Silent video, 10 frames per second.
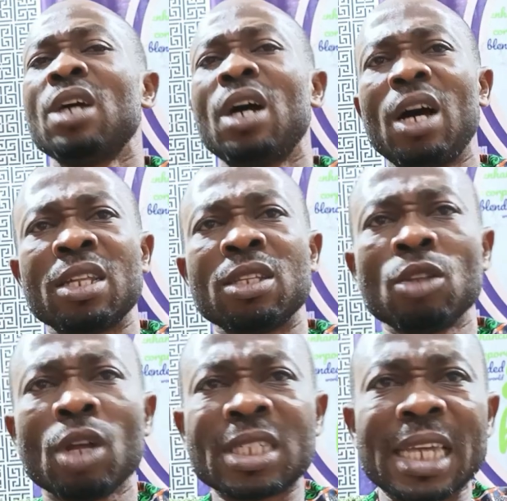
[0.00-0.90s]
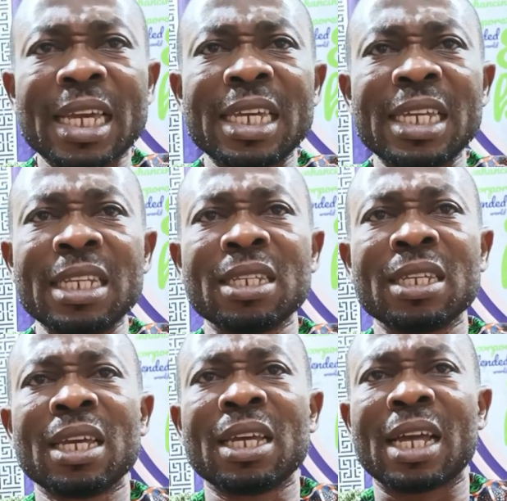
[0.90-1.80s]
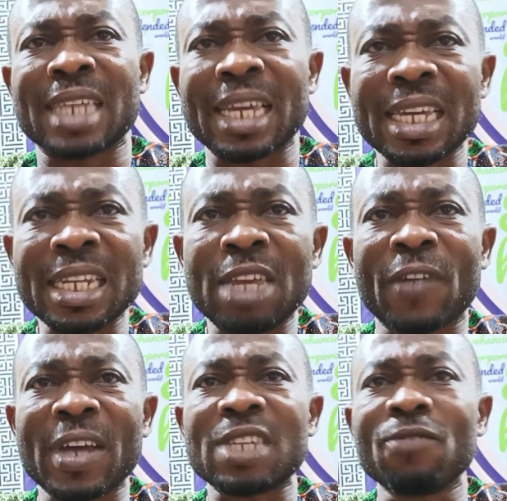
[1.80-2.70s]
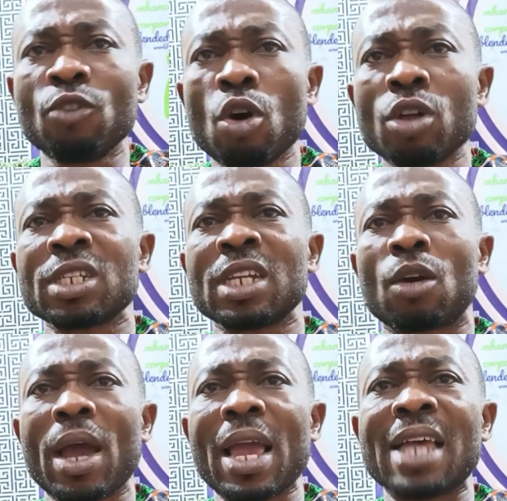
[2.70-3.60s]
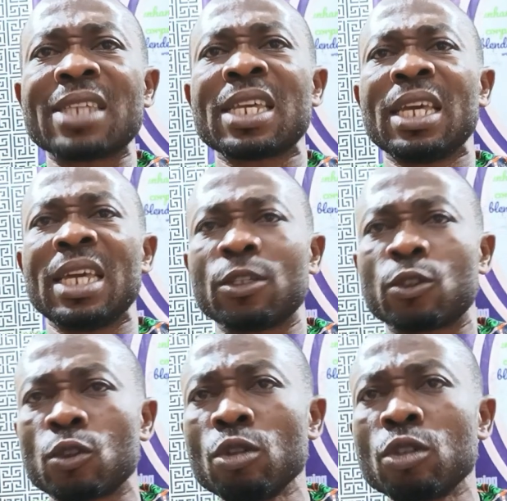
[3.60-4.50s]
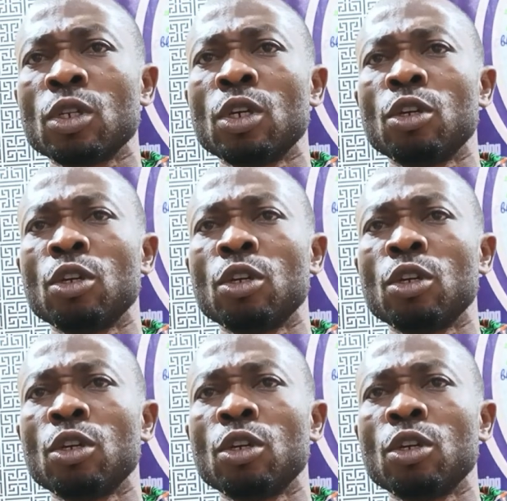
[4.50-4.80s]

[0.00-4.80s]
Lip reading: Note taking, taking effective note requires a student